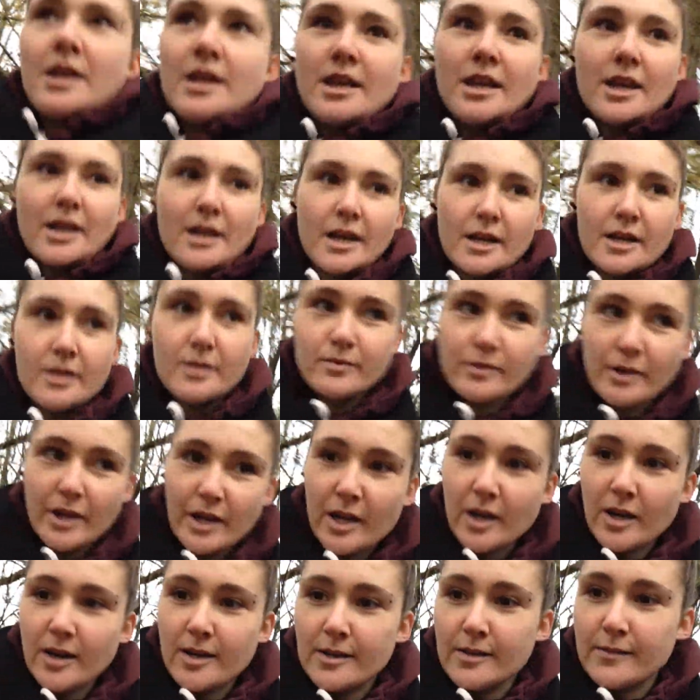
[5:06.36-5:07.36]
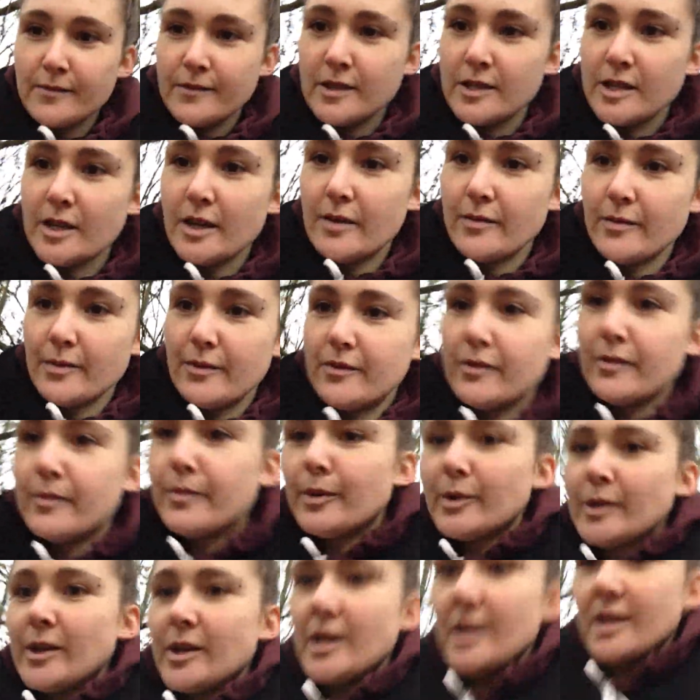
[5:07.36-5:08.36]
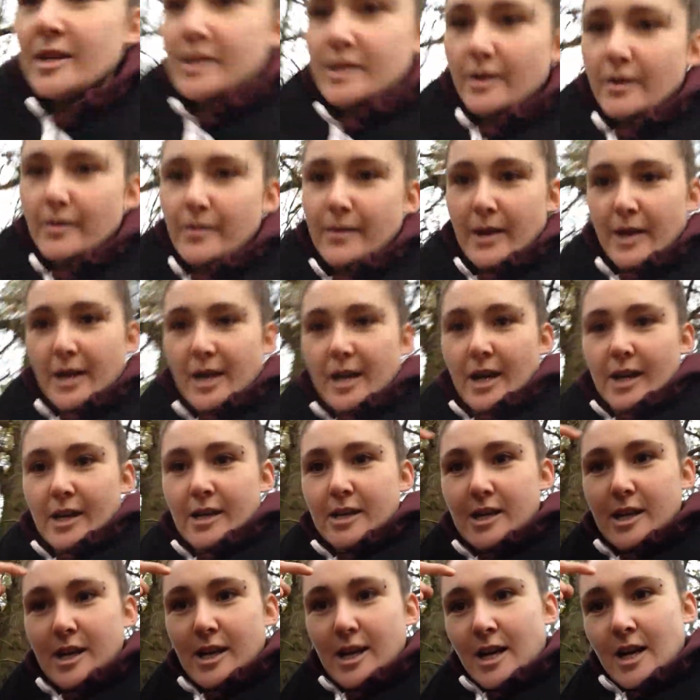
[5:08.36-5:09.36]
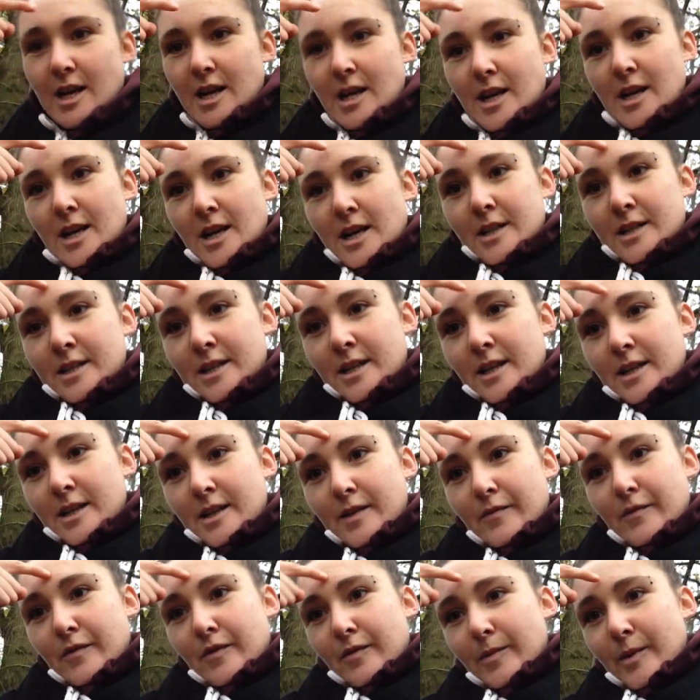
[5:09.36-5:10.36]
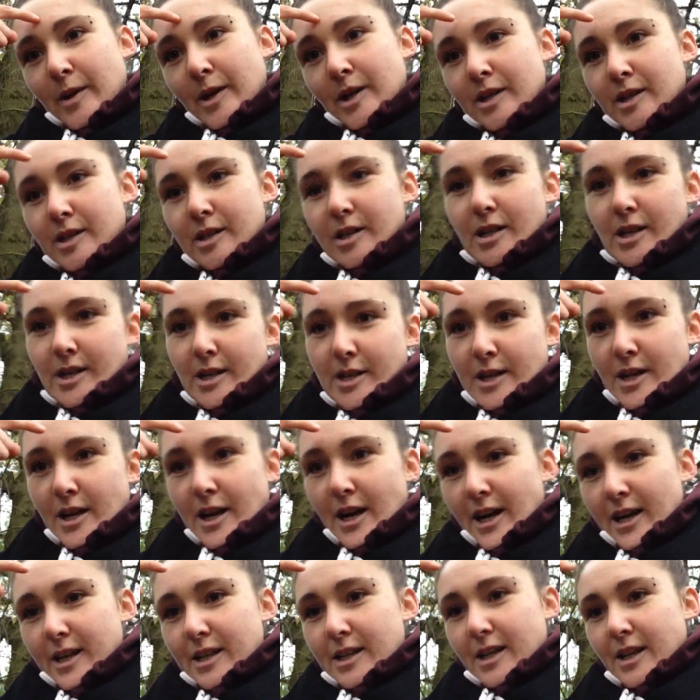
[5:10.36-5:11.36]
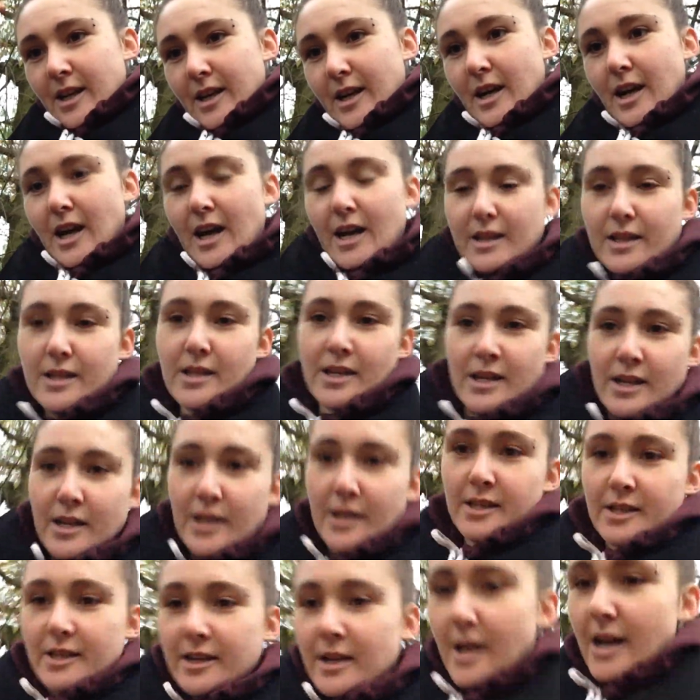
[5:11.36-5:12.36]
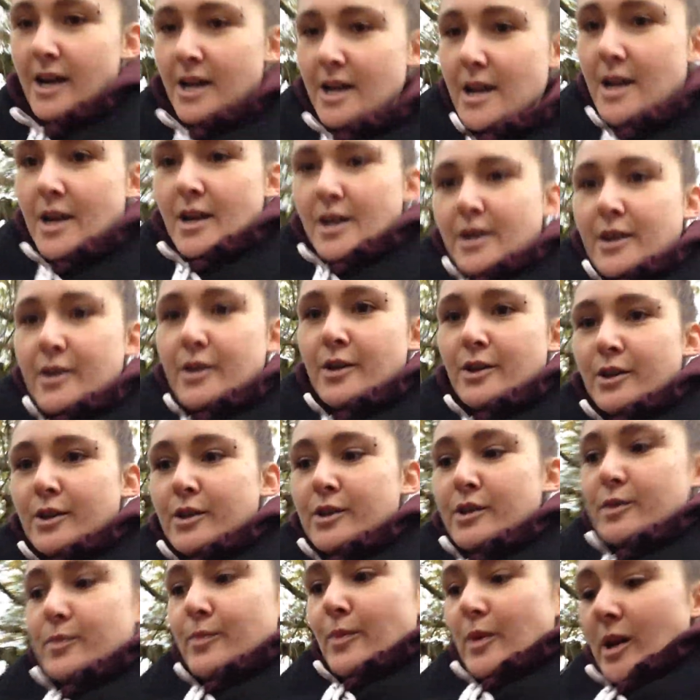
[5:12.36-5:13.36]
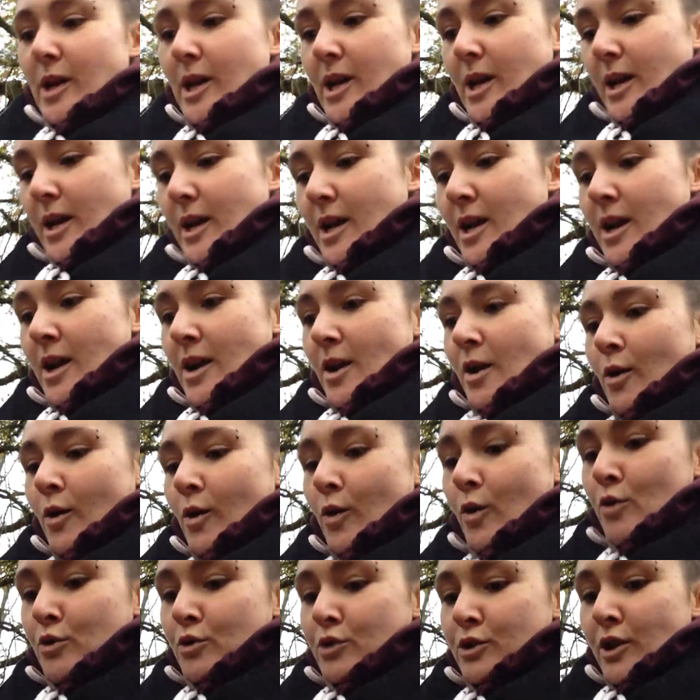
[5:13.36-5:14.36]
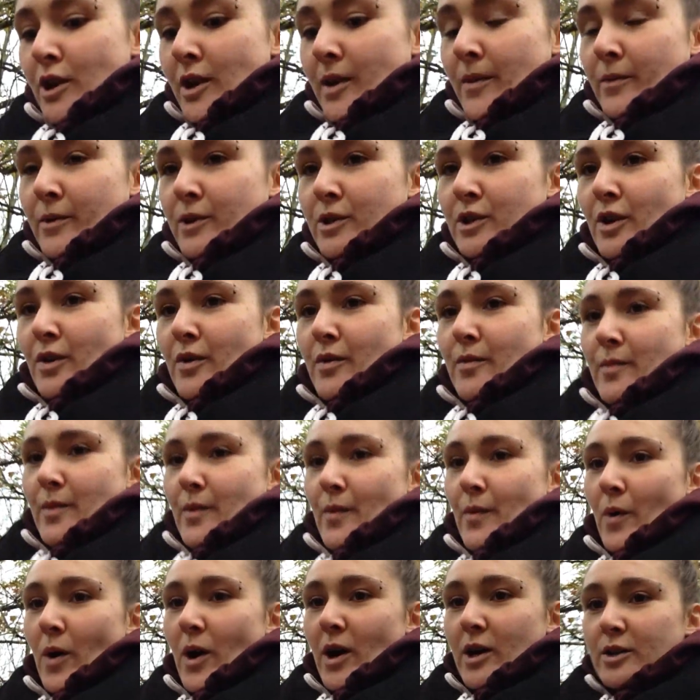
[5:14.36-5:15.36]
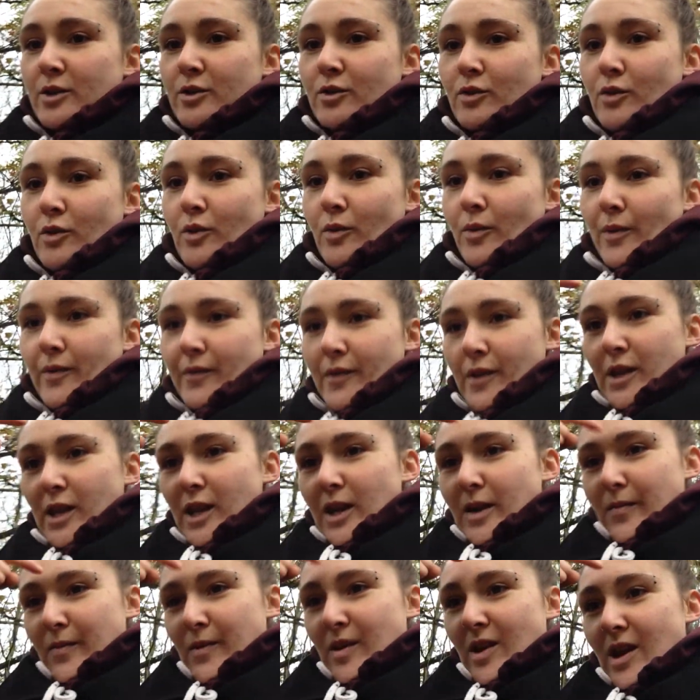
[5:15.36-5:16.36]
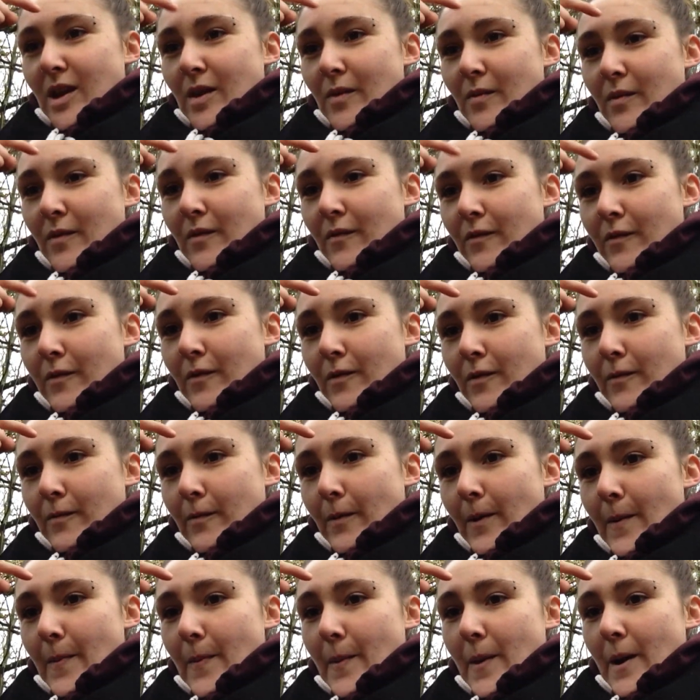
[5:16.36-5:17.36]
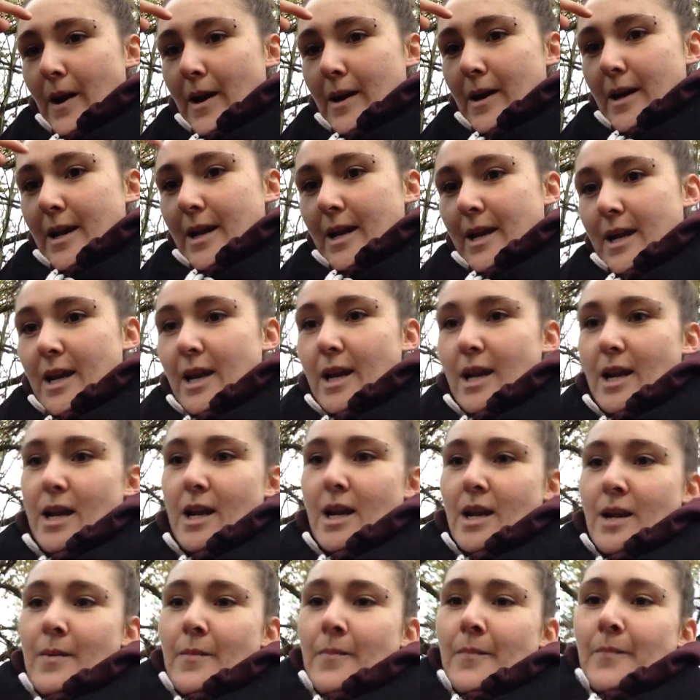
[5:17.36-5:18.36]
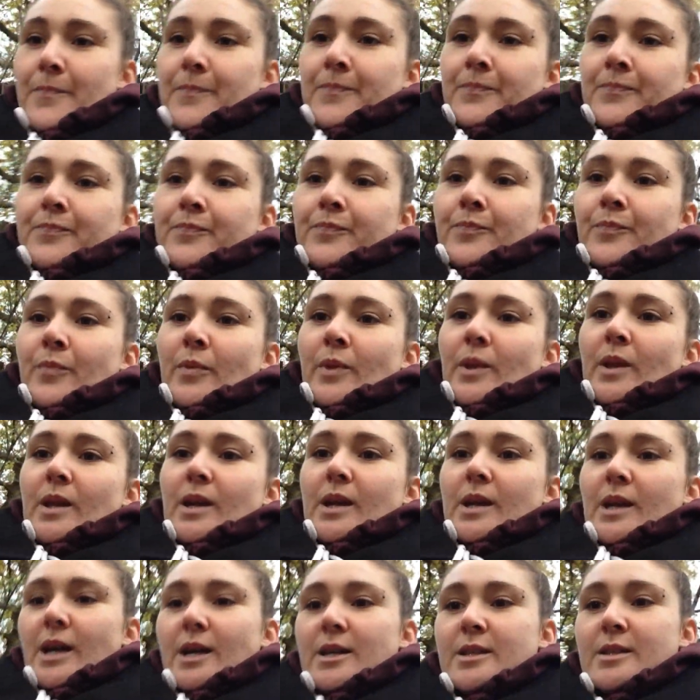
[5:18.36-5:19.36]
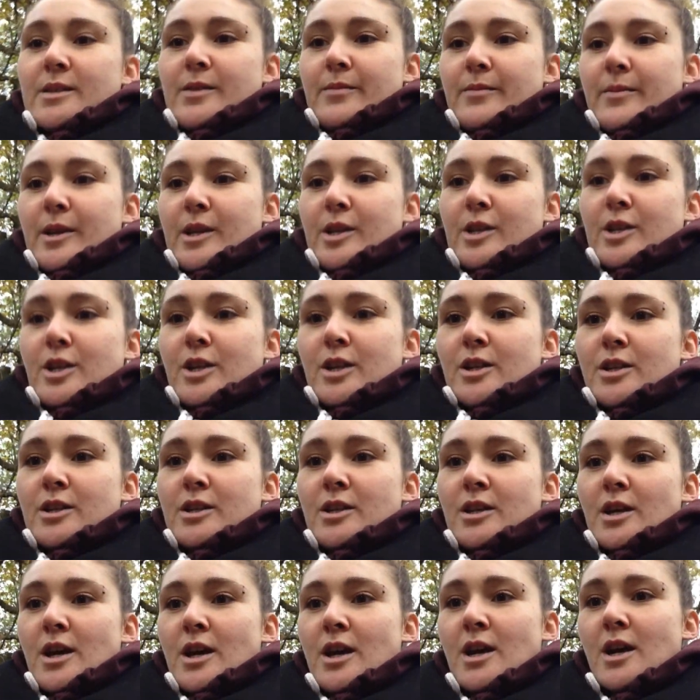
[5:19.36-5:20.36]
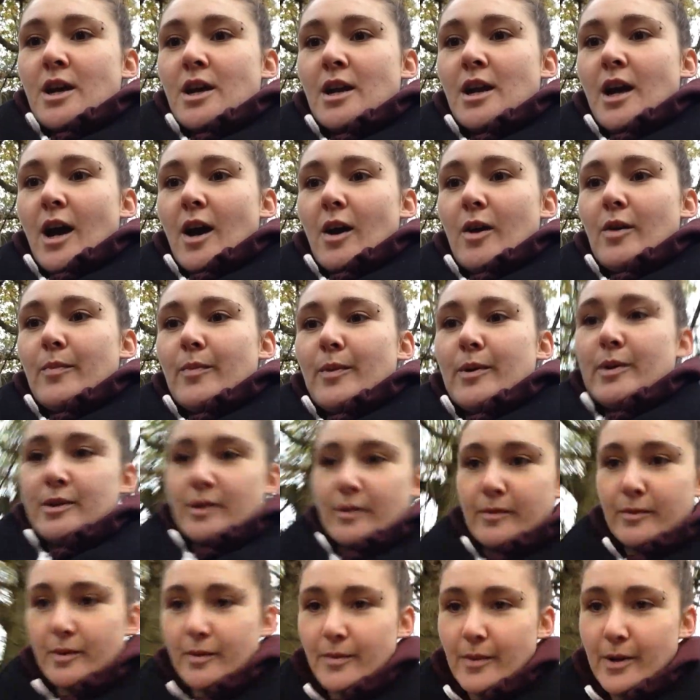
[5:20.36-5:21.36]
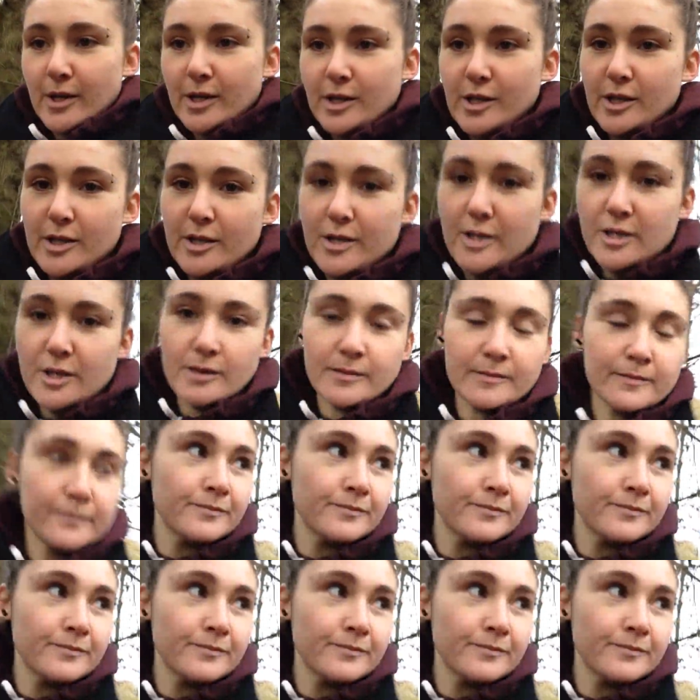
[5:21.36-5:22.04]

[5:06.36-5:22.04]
Yeah, that's what it kind of is like with the body. So we can actually send information to this galactic gland, and it's like you can spin it. And also they were showing me what I saw with the DMT, with run that link in it. The NAS dimensions, that opens up dimensions.